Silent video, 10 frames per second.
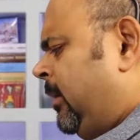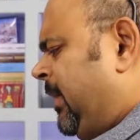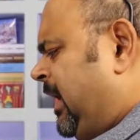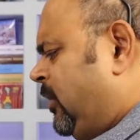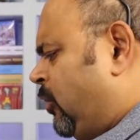
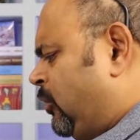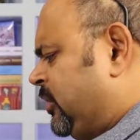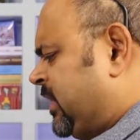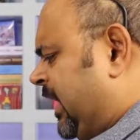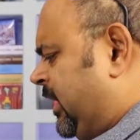May
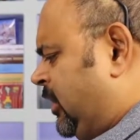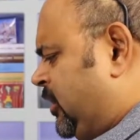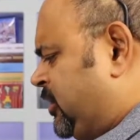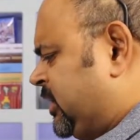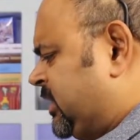cause an
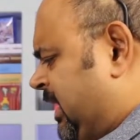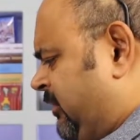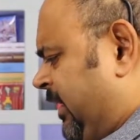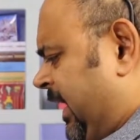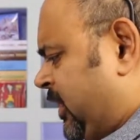allergic
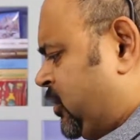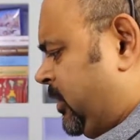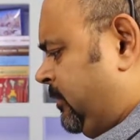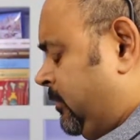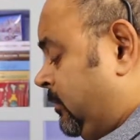skin
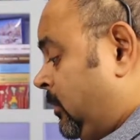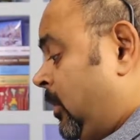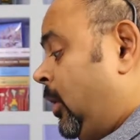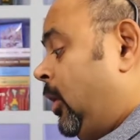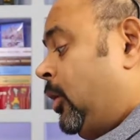reaction.
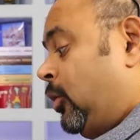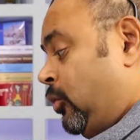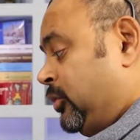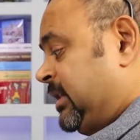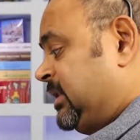
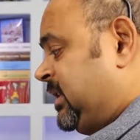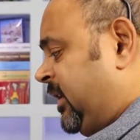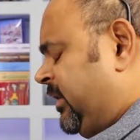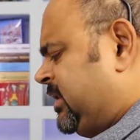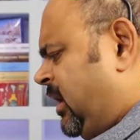Causes
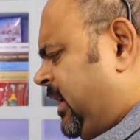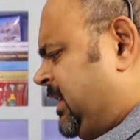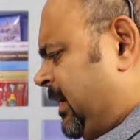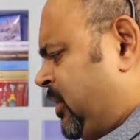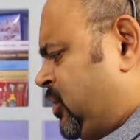serious eye
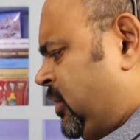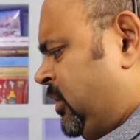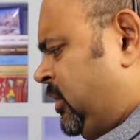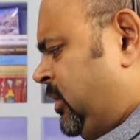damage.